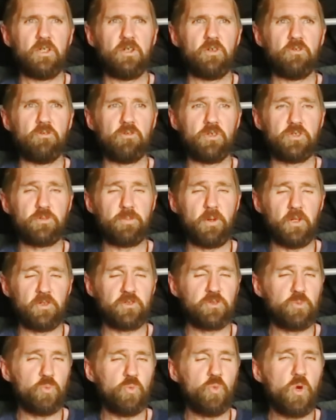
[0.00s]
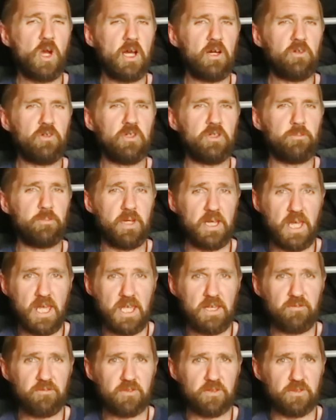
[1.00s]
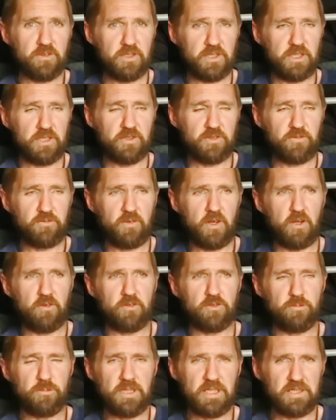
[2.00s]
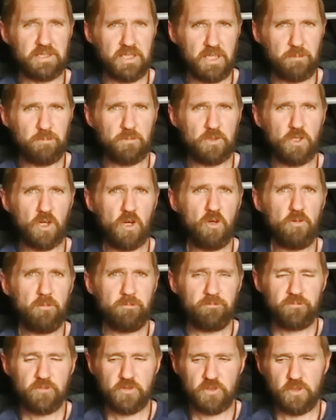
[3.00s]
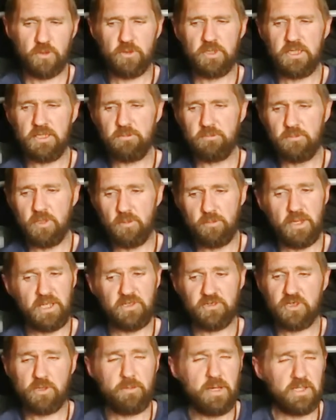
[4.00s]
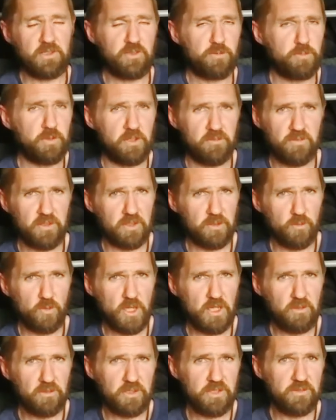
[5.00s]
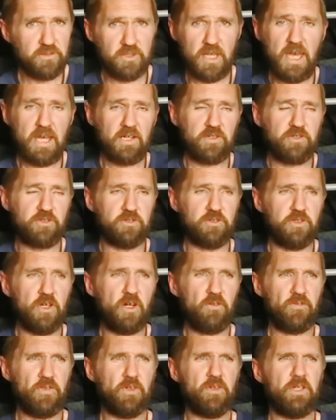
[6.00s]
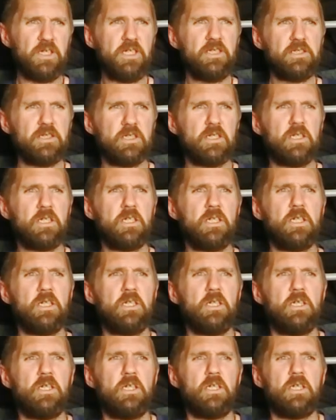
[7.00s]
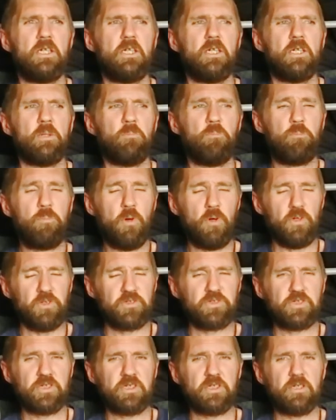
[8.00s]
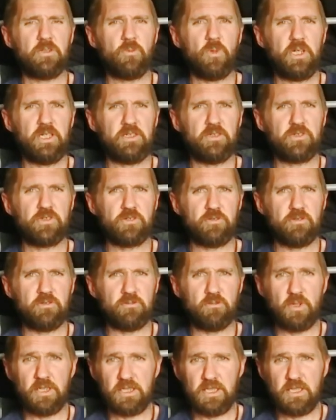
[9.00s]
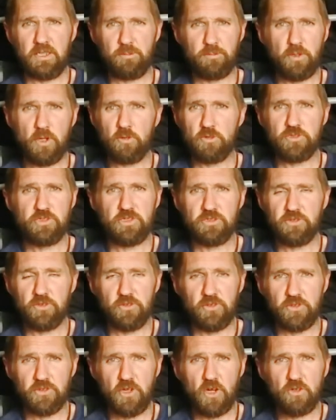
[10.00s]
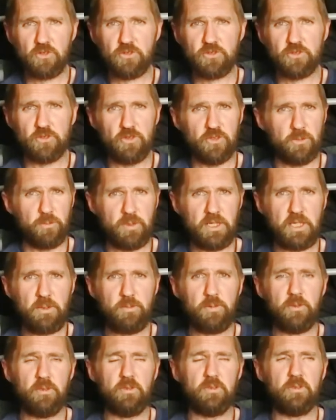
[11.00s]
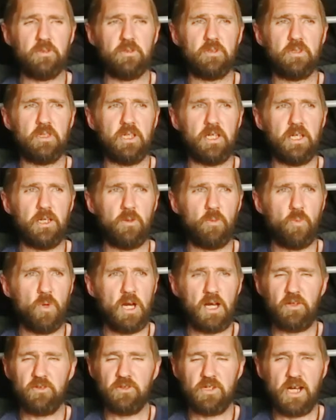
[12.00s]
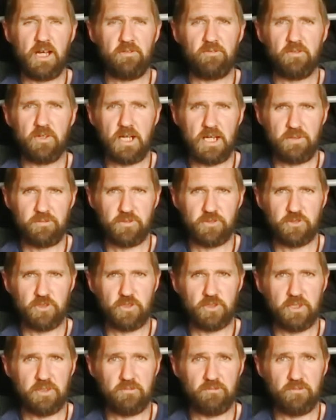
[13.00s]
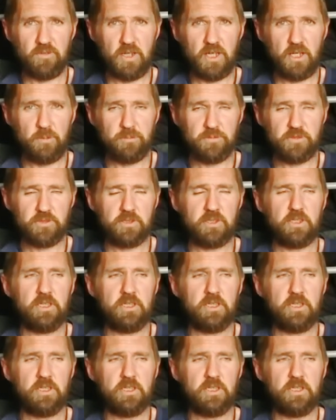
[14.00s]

responds well behaviourally as far as me and him go, so he obeys commands perfectly well. He's excellent off the lead. But when he approaches other dogs, other people, wildlife, livestock in farms,